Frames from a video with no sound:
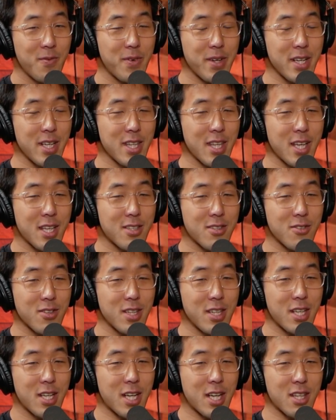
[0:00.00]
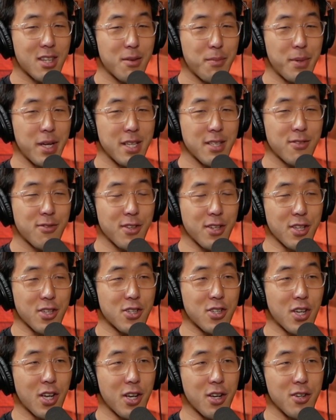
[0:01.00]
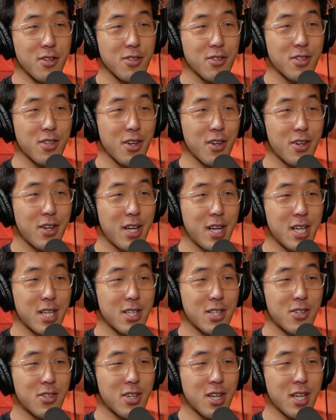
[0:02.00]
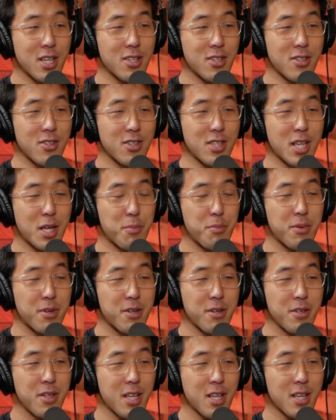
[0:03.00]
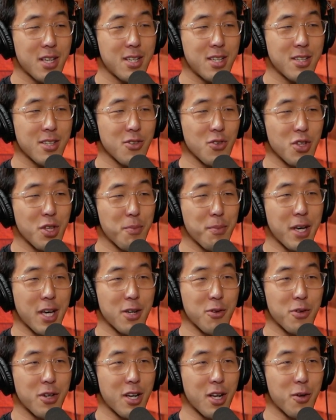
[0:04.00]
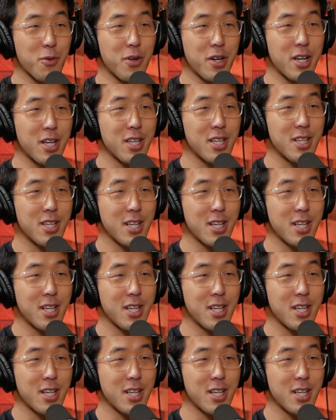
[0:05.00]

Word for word: But that's really not the best for the show. So I try to temper like it doesn't really matter what I want.